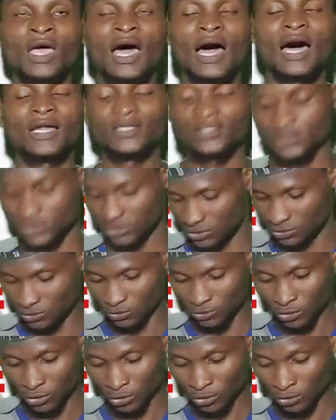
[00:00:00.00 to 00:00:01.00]
And
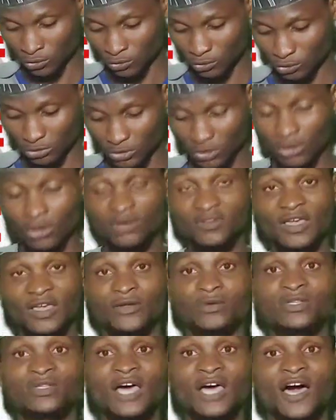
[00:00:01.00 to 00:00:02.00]
because I
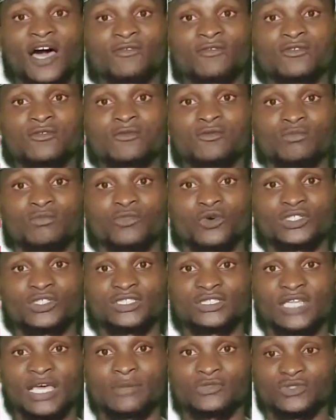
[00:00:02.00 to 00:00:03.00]
don't have
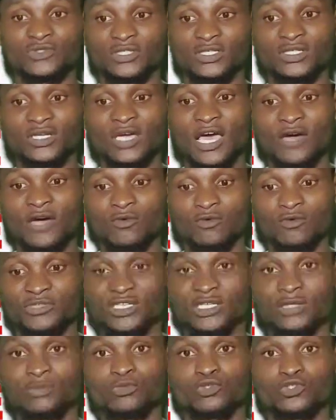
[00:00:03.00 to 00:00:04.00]
much time today, I
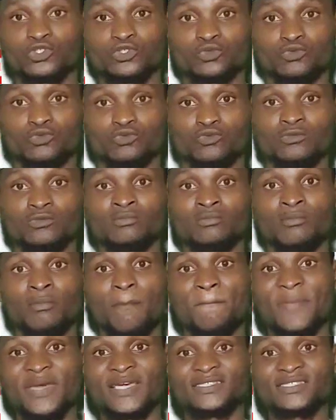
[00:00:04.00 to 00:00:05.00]
be able to
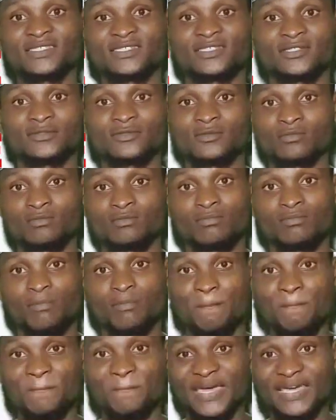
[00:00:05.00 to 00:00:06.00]
mention
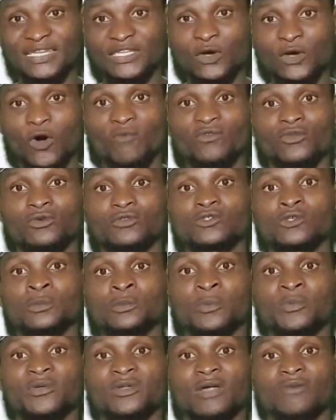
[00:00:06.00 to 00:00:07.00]
many of those
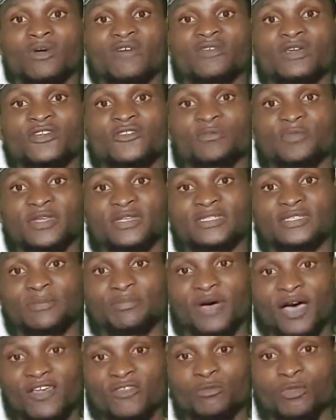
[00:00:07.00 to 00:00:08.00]
subtopics that we have explained in the
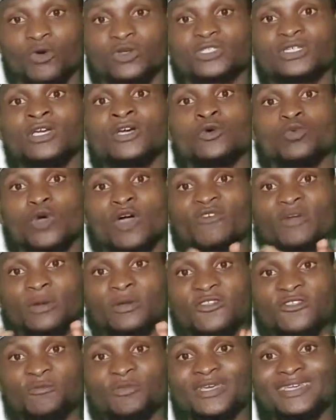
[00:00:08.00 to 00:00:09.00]
past, but we have
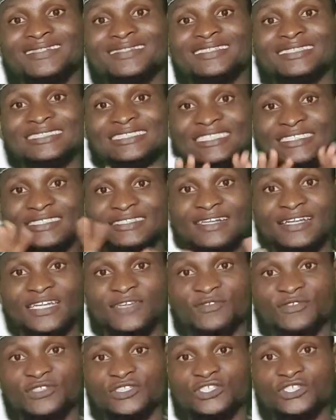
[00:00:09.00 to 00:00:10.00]
explained the general
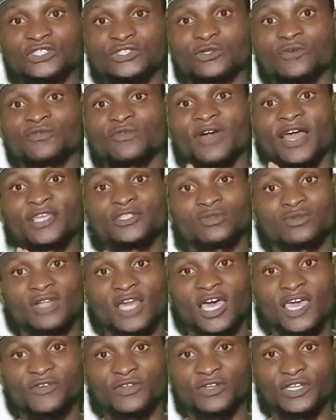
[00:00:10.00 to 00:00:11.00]
definition of right to
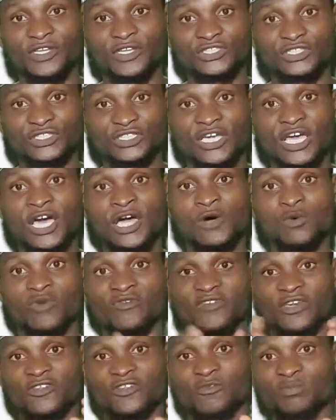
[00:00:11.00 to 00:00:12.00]
life in Nigeria.
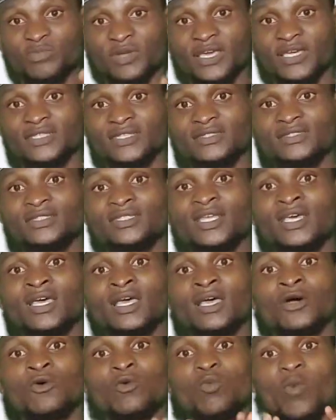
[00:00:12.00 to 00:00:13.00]
We've explained
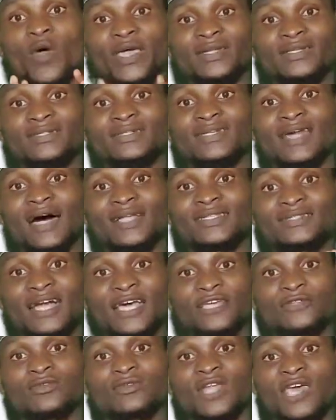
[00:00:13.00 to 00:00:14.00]
when that
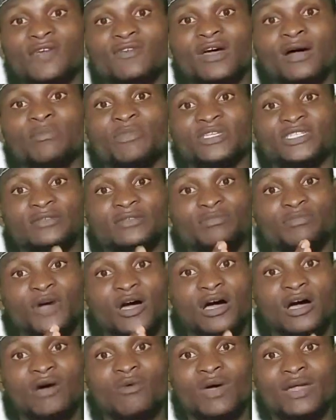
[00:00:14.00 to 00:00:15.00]
right to life can be
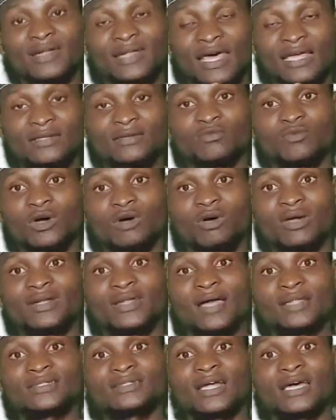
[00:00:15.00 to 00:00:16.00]

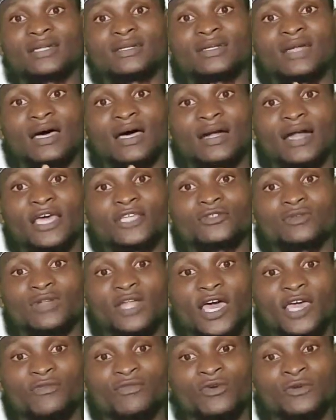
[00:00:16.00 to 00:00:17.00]
the right to
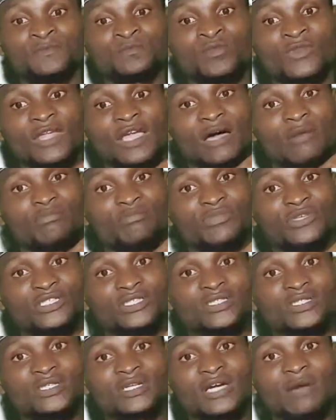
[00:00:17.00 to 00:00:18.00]
life can
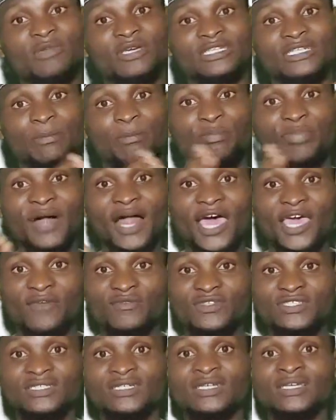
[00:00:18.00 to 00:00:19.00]
be
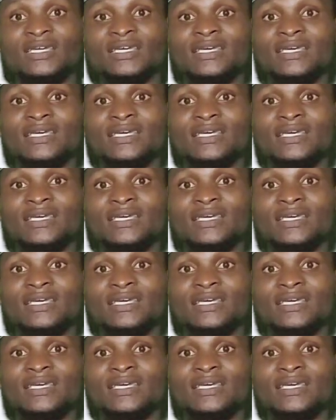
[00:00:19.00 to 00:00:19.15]
deprived